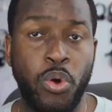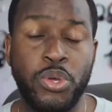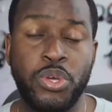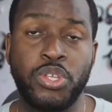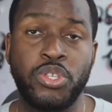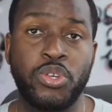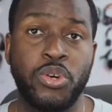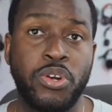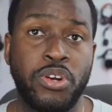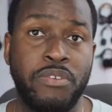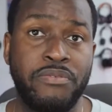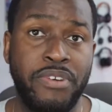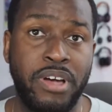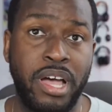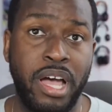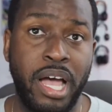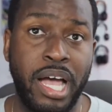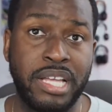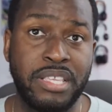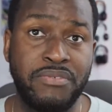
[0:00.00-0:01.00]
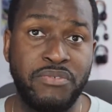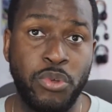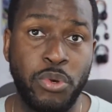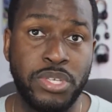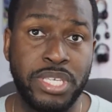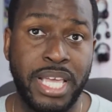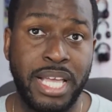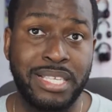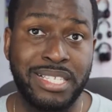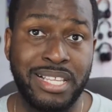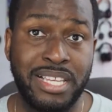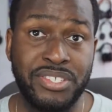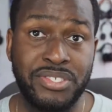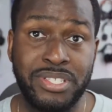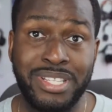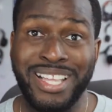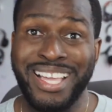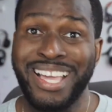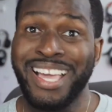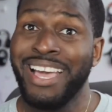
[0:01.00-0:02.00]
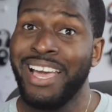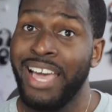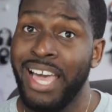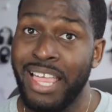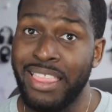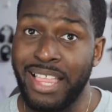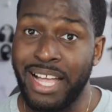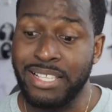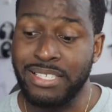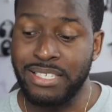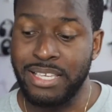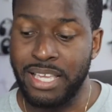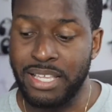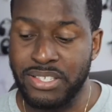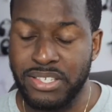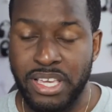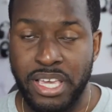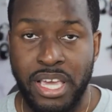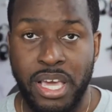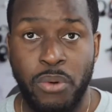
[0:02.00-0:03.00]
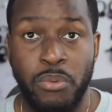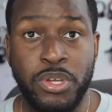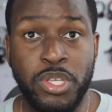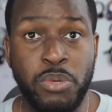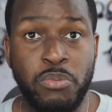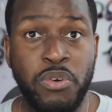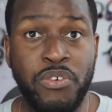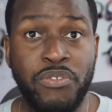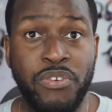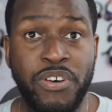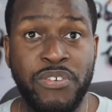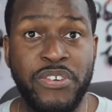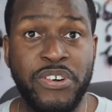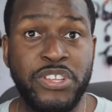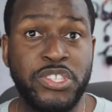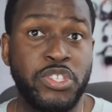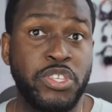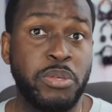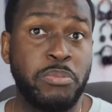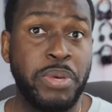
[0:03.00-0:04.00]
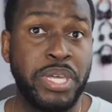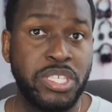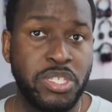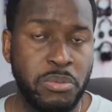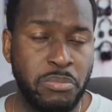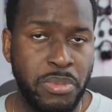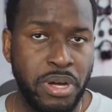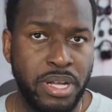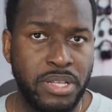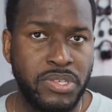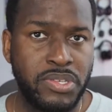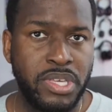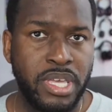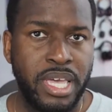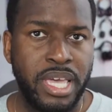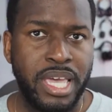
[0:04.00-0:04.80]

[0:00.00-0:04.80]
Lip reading: or you can turn off active noise cancellation, and that's it. When you move over to the Pixel Buds,